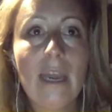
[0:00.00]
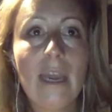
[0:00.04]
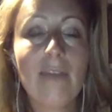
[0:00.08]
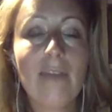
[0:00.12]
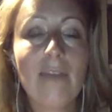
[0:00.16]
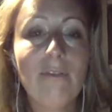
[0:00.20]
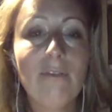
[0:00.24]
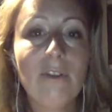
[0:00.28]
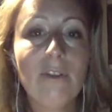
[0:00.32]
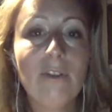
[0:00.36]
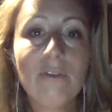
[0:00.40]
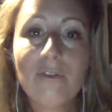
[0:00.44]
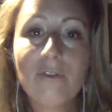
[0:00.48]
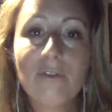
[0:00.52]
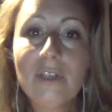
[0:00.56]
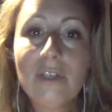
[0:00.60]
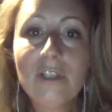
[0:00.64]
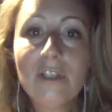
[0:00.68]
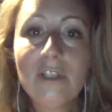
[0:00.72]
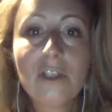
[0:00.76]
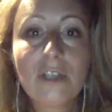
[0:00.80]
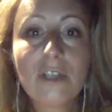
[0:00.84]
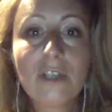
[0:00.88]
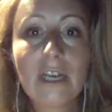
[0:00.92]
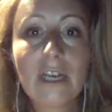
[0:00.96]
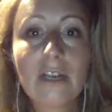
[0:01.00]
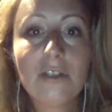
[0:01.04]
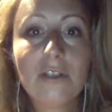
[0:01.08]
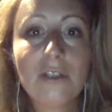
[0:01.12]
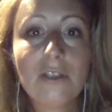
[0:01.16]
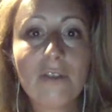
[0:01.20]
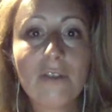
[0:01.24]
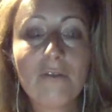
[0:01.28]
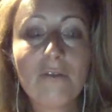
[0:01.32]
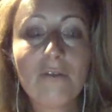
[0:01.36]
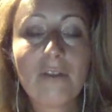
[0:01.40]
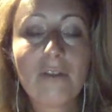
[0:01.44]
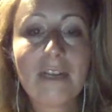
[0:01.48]
and feel free to share it
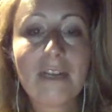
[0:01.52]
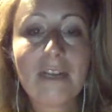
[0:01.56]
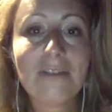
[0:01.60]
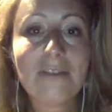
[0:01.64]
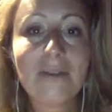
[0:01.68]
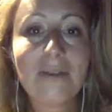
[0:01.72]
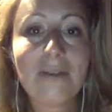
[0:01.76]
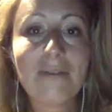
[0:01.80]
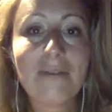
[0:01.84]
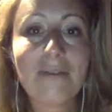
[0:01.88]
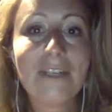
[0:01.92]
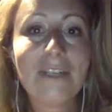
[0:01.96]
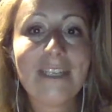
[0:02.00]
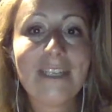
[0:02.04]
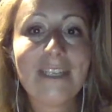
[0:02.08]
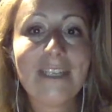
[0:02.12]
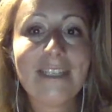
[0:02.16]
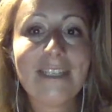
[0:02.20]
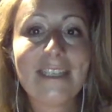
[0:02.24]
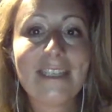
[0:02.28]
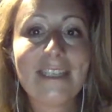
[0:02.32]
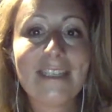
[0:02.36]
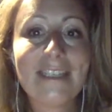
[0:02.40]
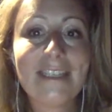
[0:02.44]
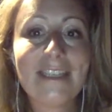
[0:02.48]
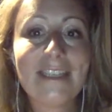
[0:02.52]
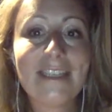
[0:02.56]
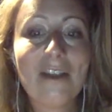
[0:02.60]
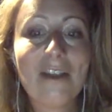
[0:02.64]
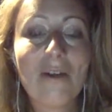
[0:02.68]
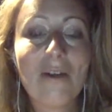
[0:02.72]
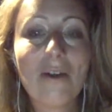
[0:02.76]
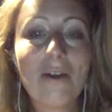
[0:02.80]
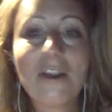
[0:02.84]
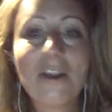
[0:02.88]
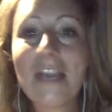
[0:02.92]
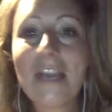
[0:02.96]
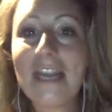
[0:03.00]
to your friends, whoever needs it,
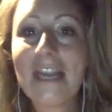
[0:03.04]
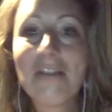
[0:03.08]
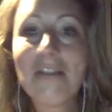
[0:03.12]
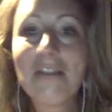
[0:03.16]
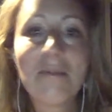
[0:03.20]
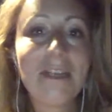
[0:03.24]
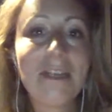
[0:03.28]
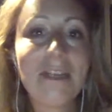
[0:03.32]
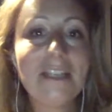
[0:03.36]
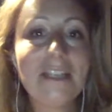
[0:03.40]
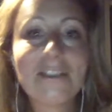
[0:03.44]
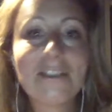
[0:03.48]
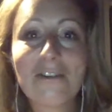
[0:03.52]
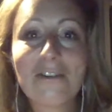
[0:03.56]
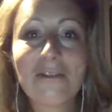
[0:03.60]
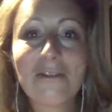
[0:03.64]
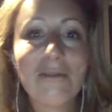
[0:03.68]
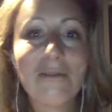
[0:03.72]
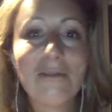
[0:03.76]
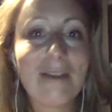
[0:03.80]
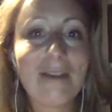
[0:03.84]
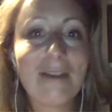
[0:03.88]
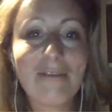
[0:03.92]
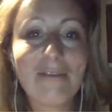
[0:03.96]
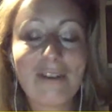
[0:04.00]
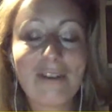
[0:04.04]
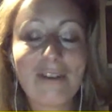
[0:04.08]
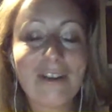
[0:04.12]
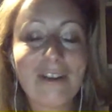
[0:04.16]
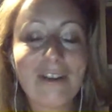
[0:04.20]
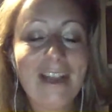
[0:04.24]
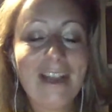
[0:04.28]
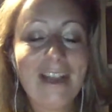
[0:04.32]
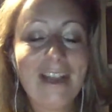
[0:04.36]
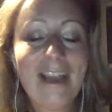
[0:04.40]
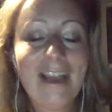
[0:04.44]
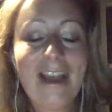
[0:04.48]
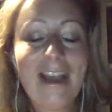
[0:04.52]
or your enemies, or
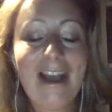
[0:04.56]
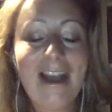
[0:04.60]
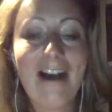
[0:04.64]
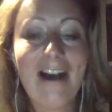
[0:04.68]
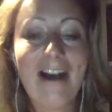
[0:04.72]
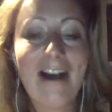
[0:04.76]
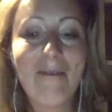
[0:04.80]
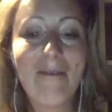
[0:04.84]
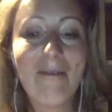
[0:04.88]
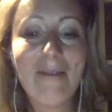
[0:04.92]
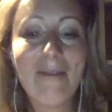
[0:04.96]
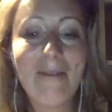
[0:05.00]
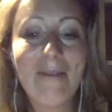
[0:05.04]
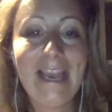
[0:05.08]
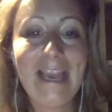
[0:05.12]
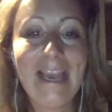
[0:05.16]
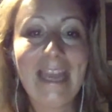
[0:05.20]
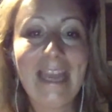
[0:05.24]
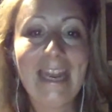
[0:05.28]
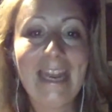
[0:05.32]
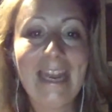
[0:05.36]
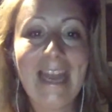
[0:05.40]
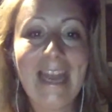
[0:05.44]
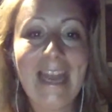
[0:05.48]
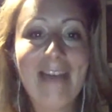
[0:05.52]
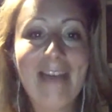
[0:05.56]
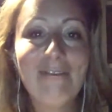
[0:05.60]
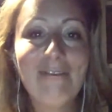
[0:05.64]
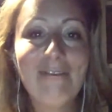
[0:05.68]
whoever. And have